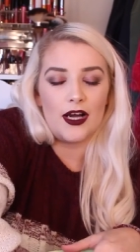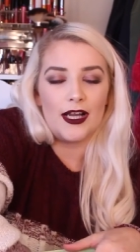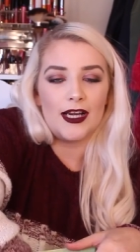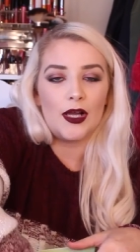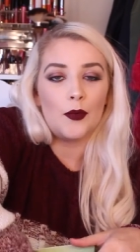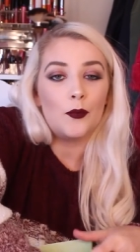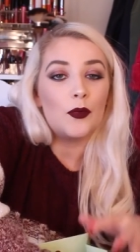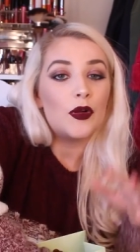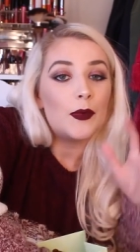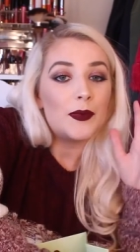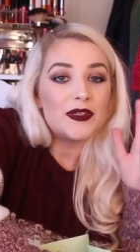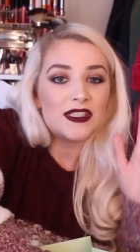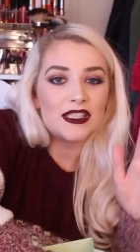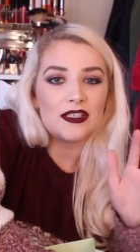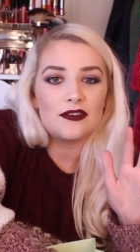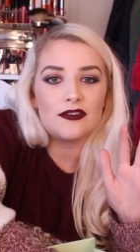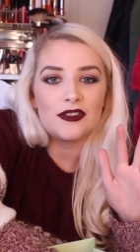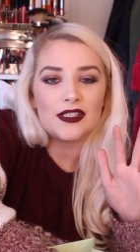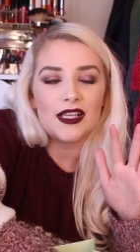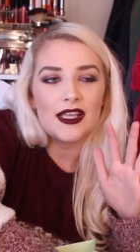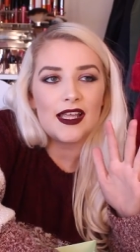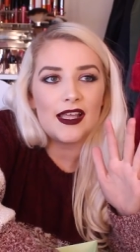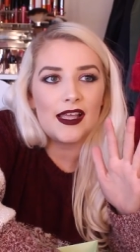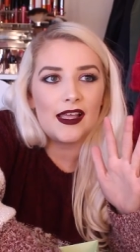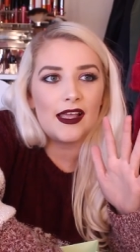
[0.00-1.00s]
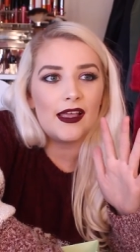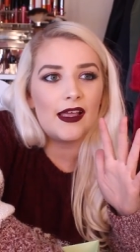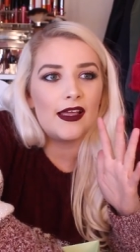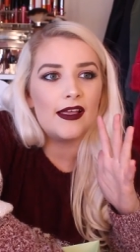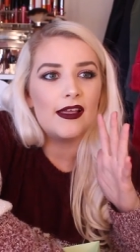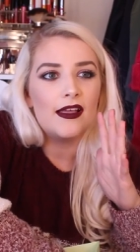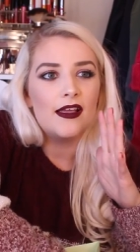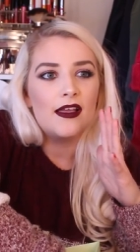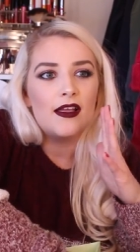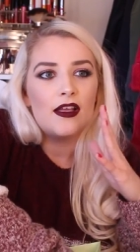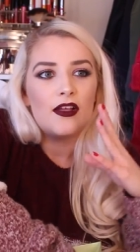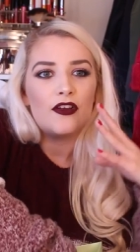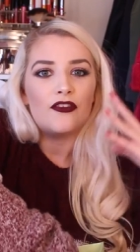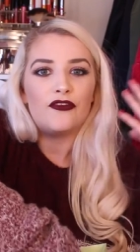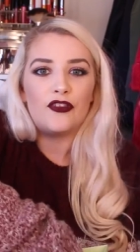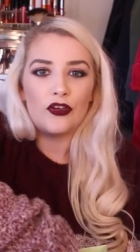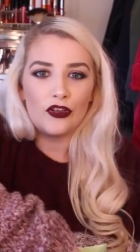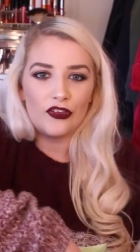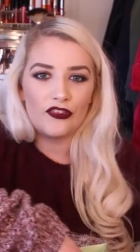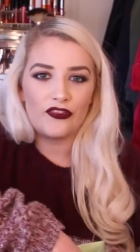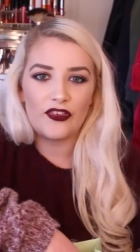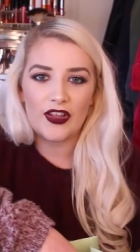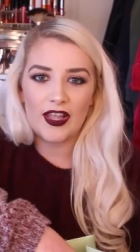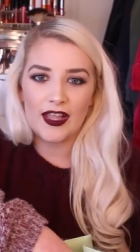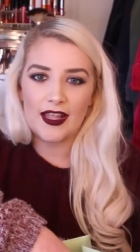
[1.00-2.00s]
and I will be doing a
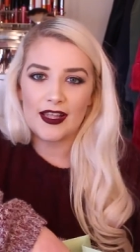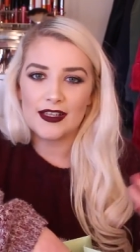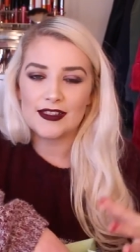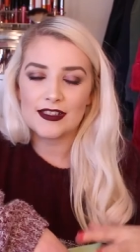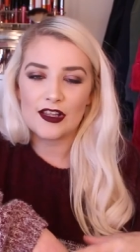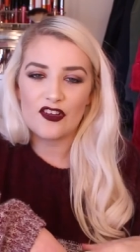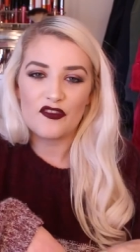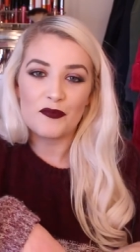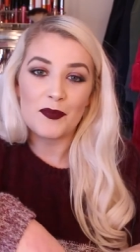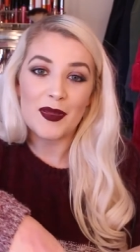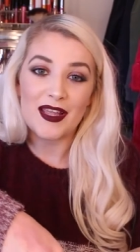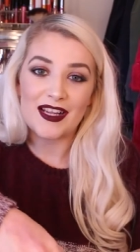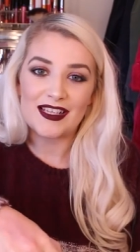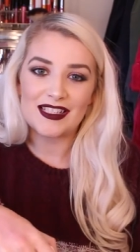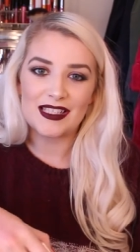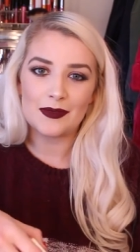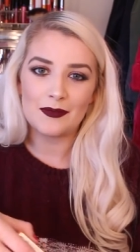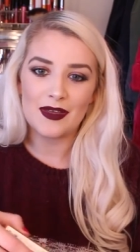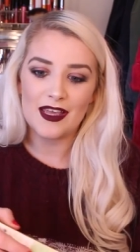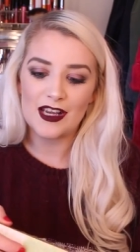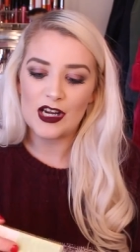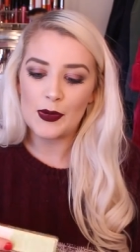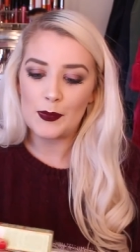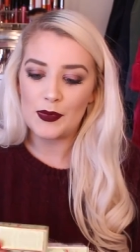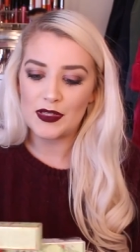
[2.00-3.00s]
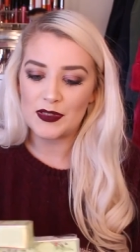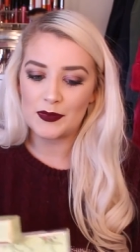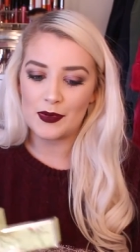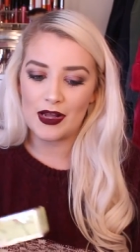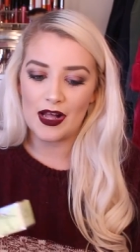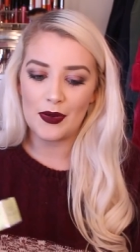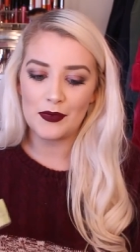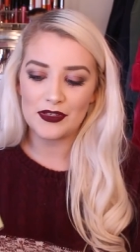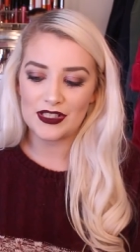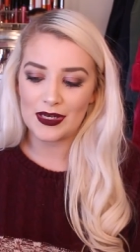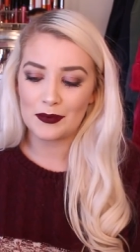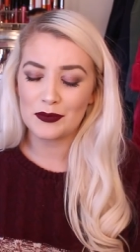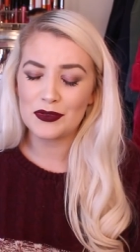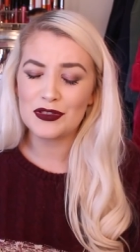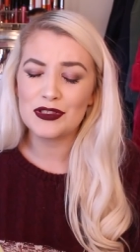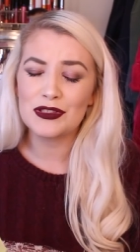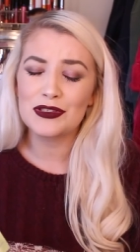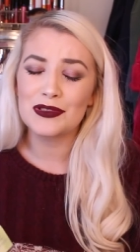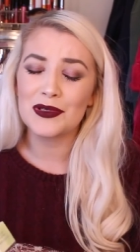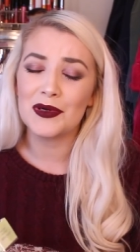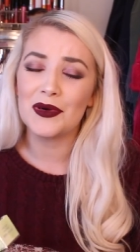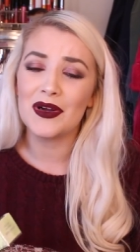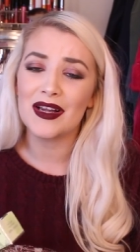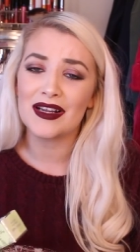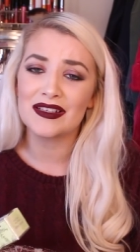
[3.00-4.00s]
full face of Pixi makeup as well, which I'm
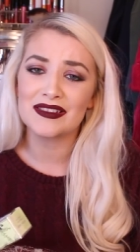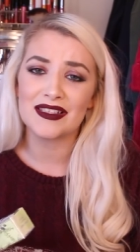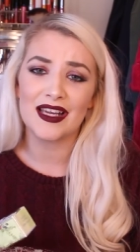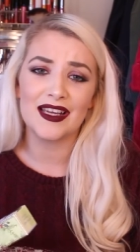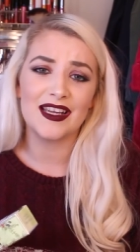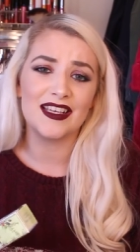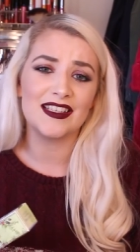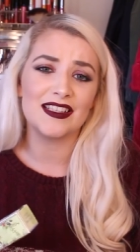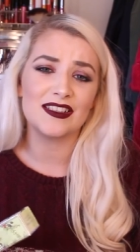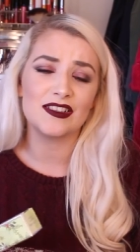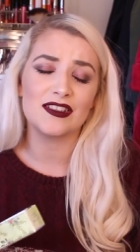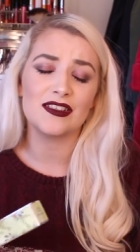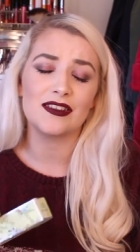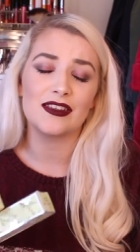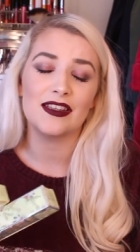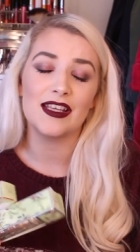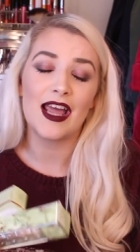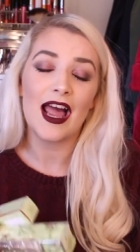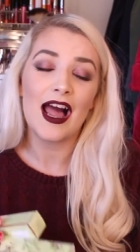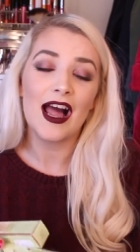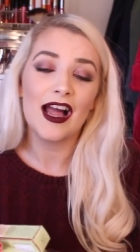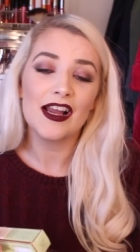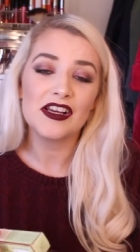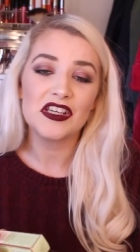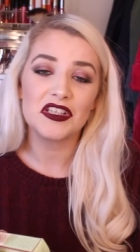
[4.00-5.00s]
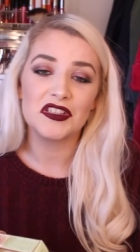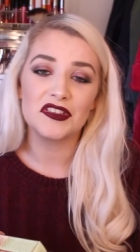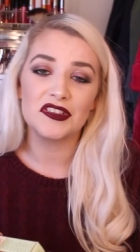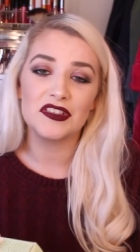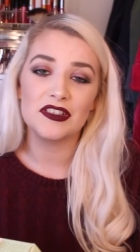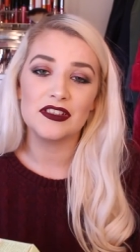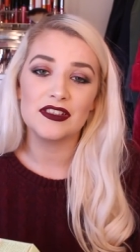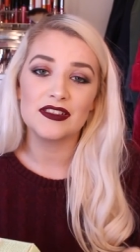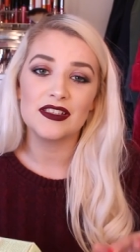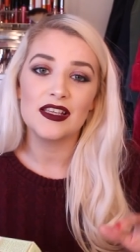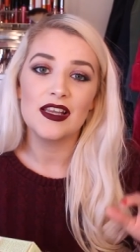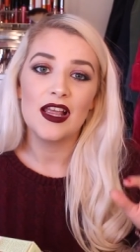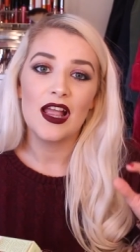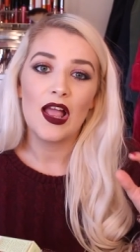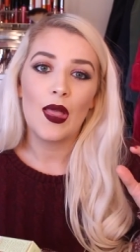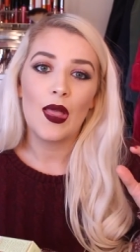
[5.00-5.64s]
so excited. The eyeshadows